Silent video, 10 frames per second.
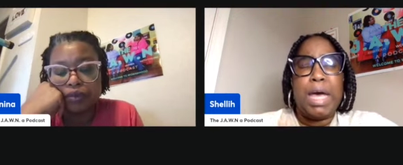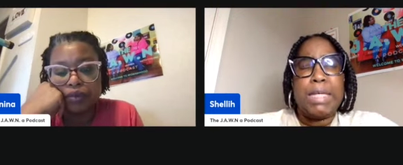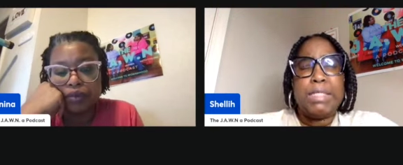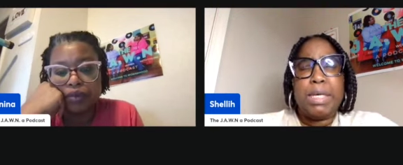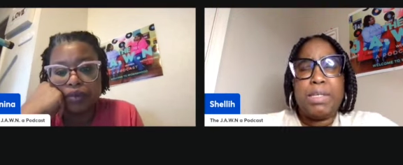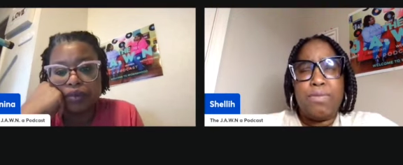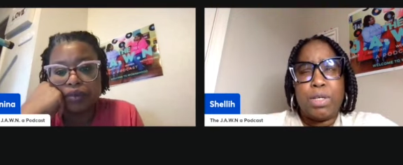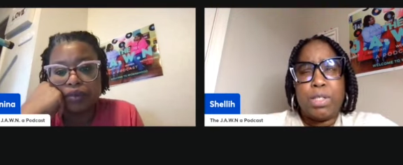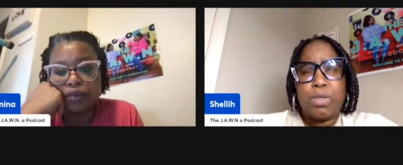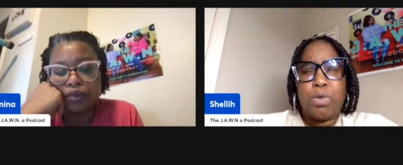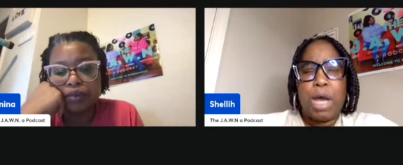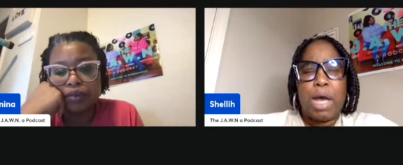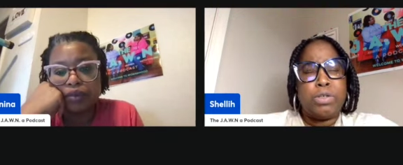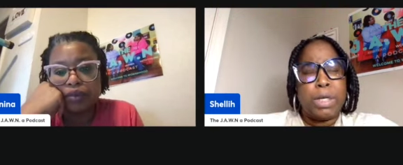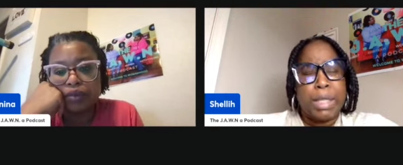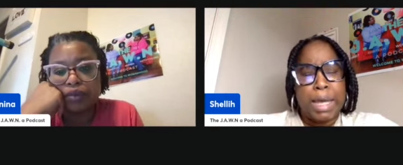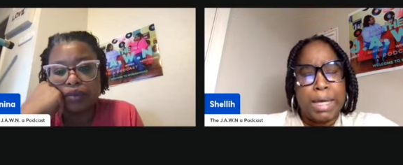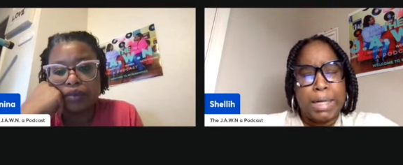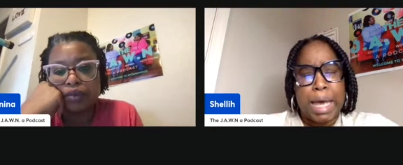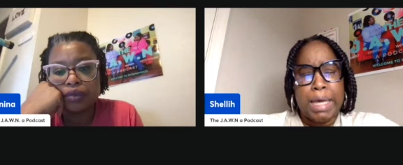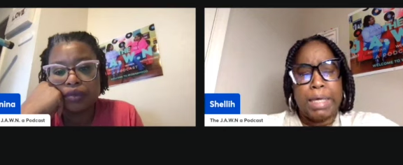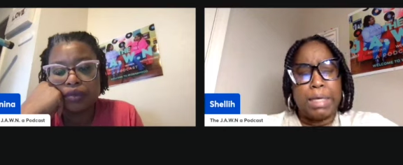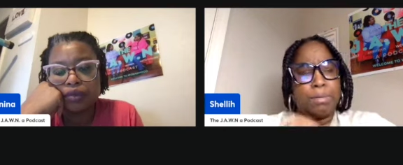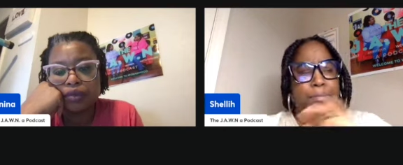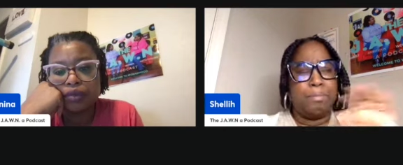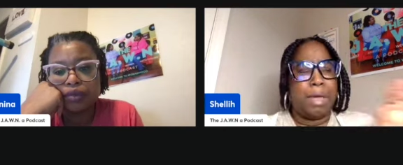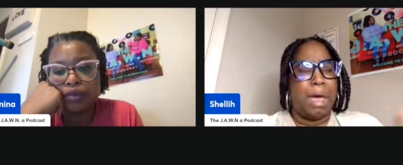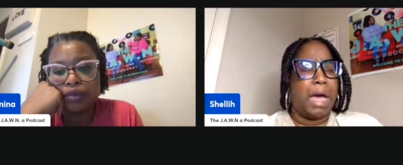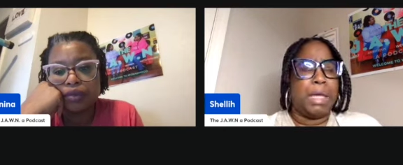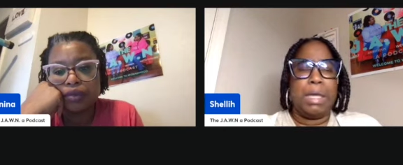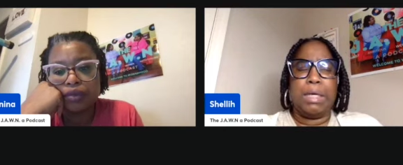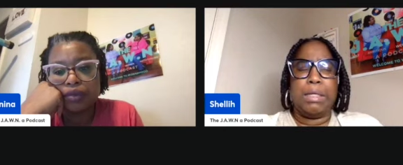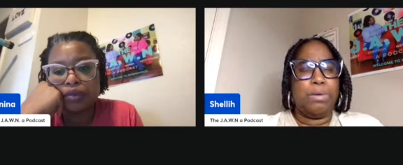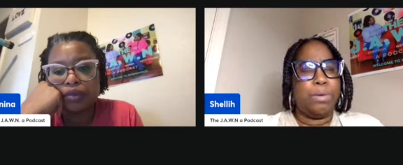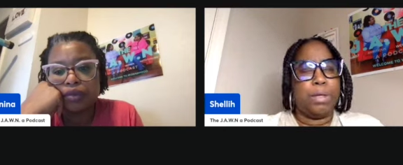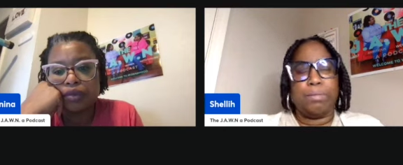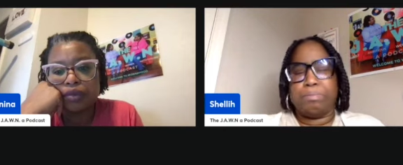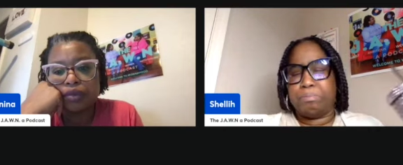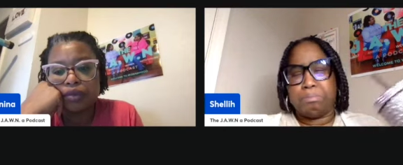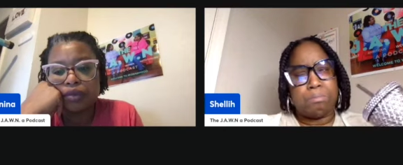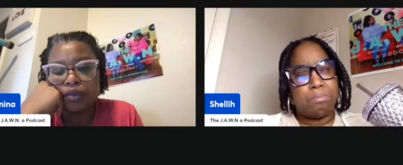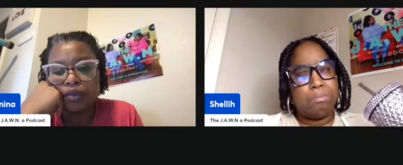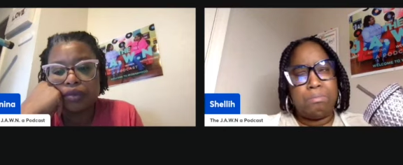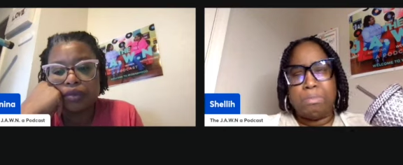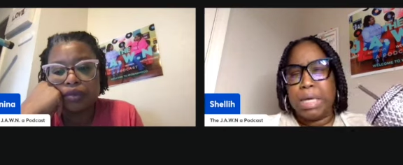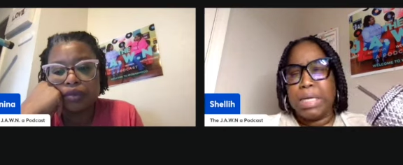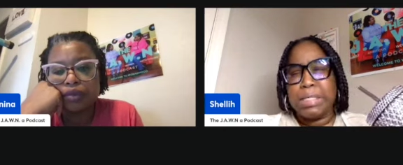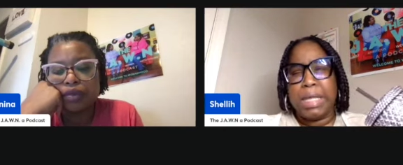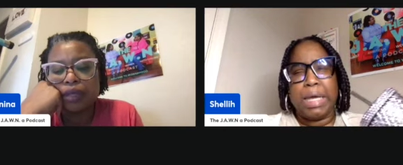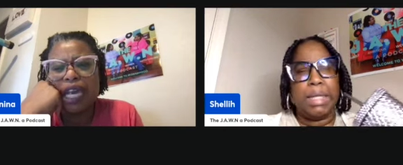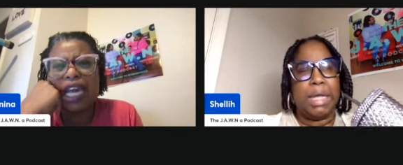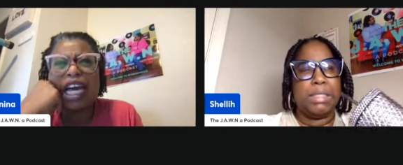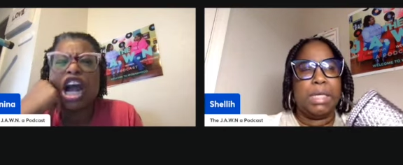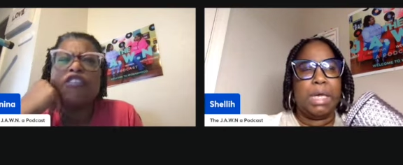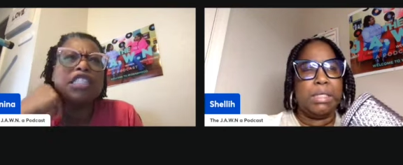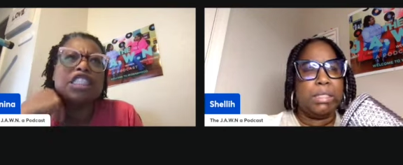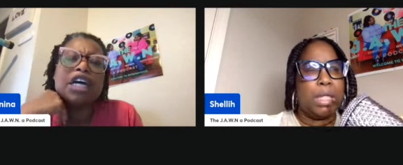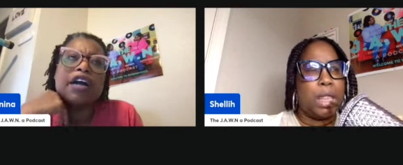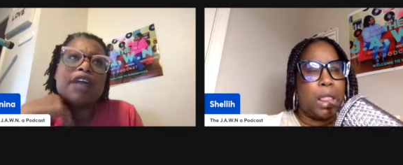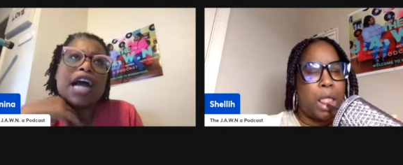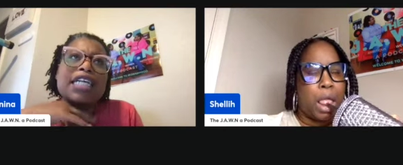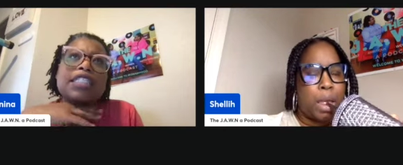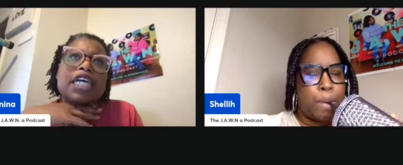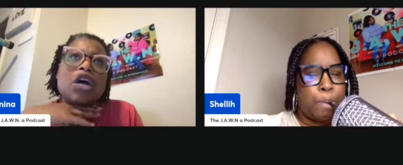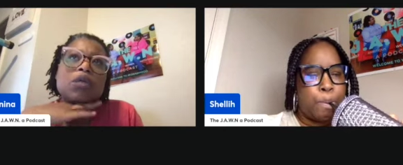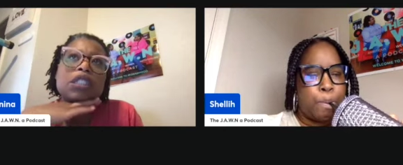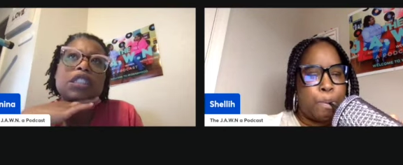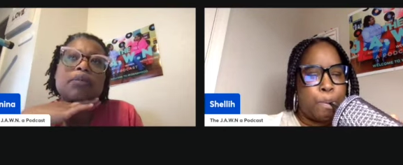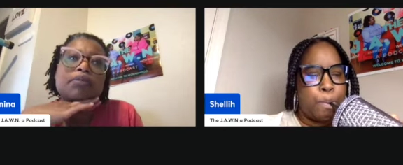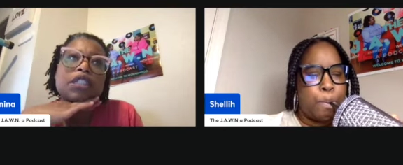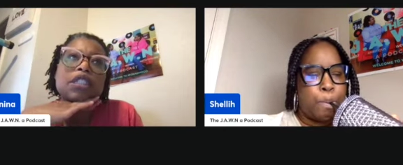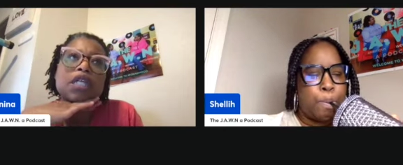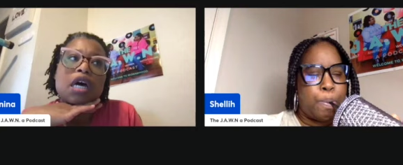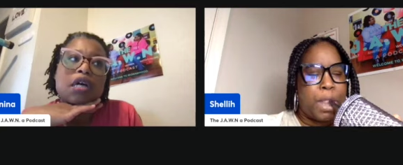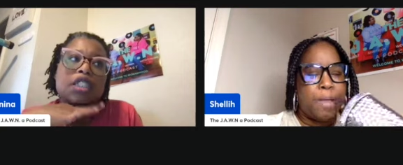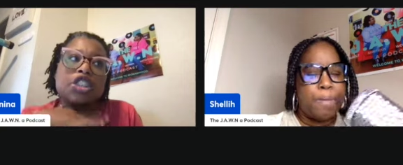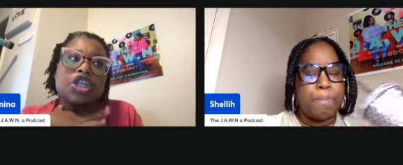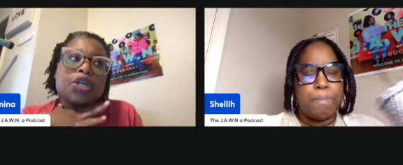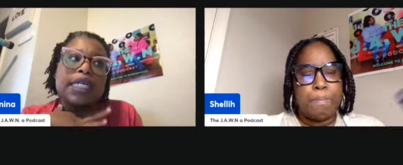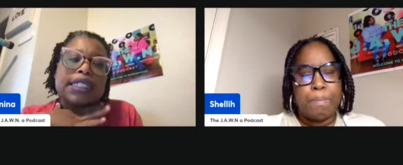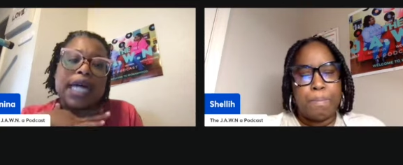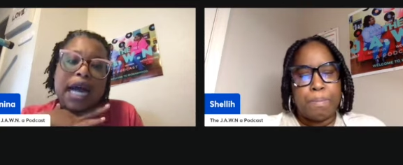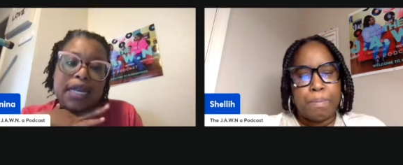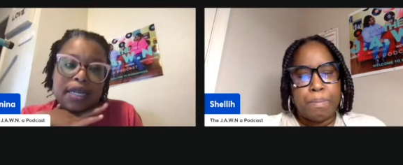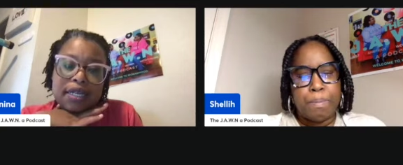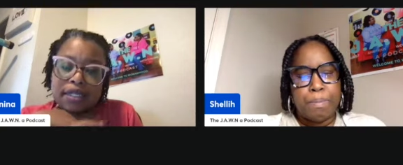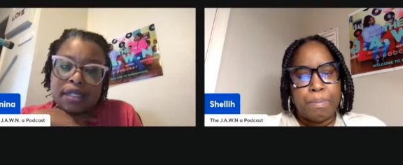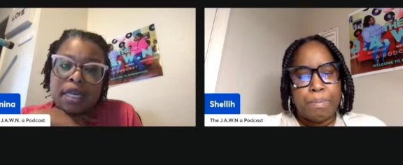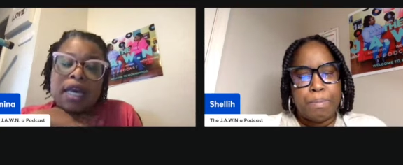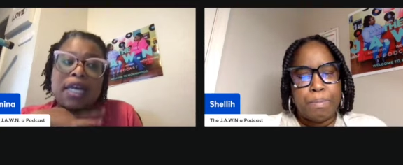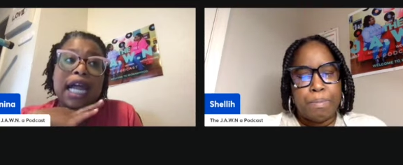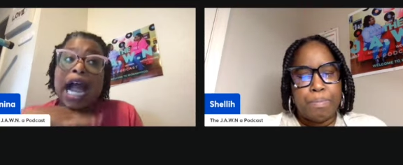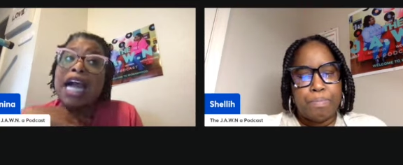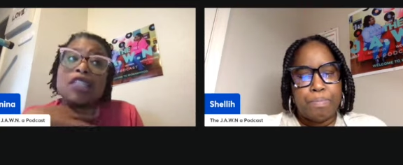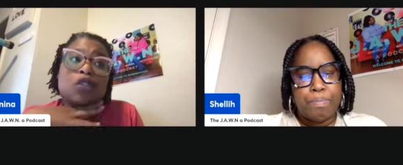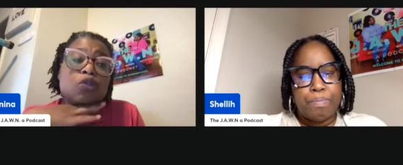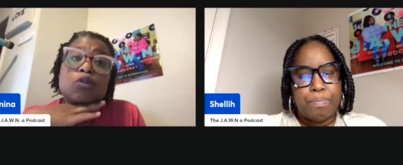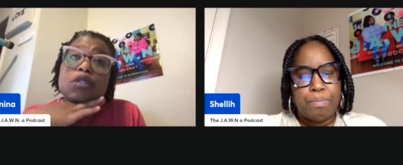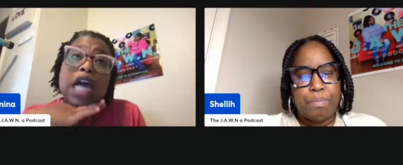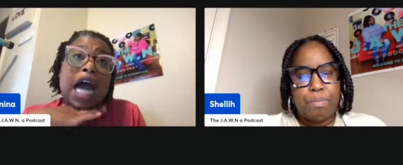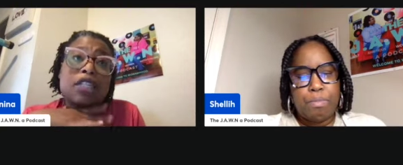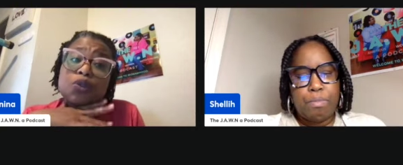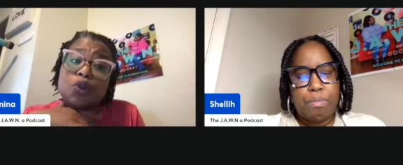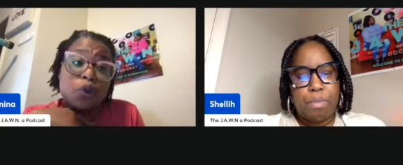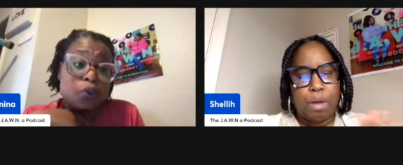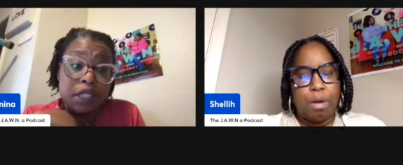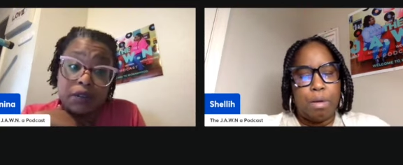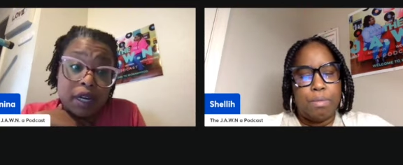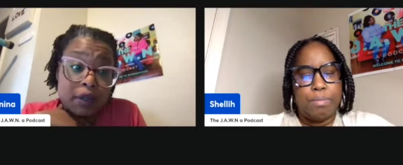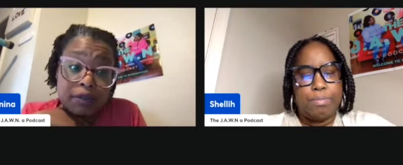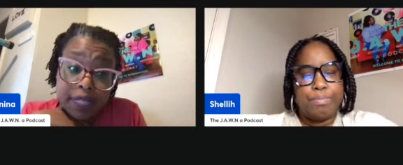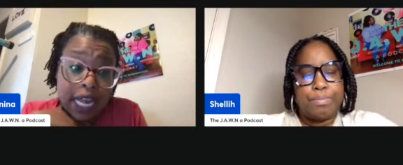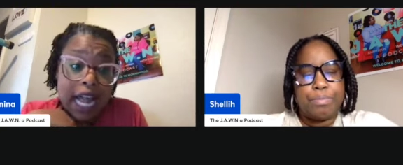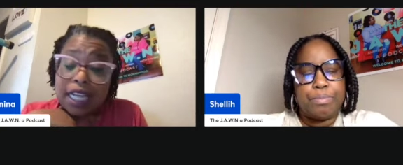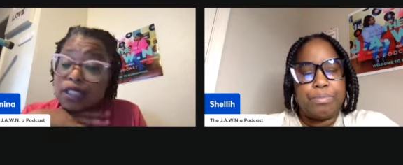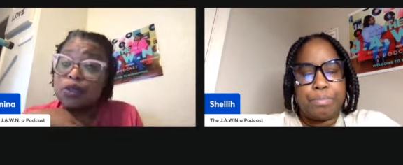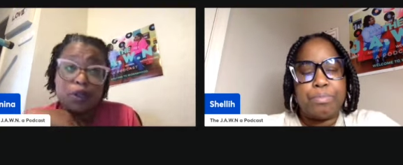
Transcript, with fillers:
Speaker 1: I got a taste for soda, I drink like a diet, but I can't do it. It's like yeah, I, re-
Speaker 2: I can tell when some, some certain diets, like I could do, I could do Coke Zero, like I could do a